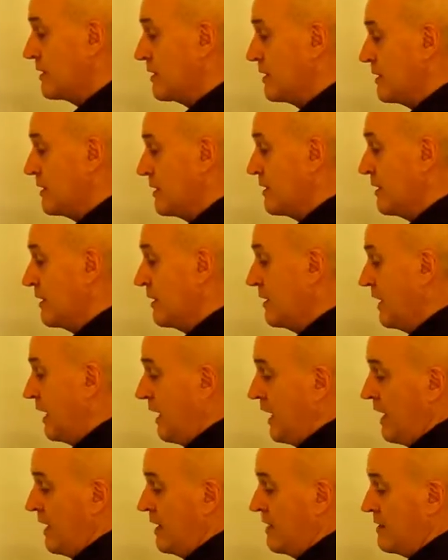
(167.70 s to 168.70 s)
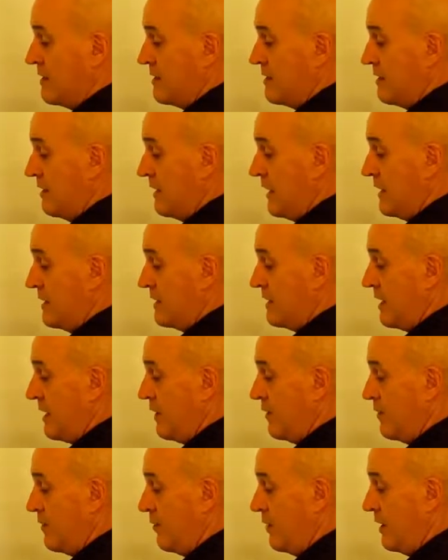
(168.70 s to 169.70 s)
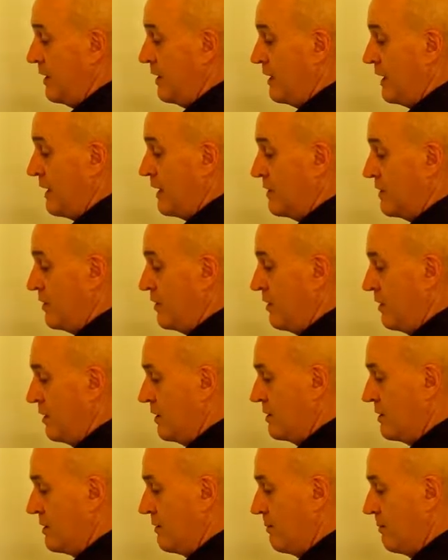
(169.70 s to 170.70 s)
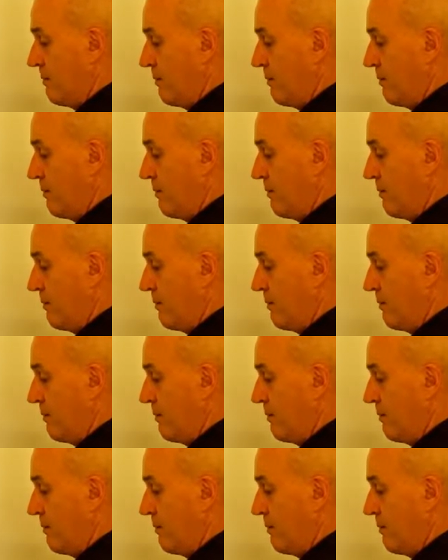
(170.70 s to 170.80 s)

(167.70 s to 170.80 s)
assistant as, let's say, $30,000.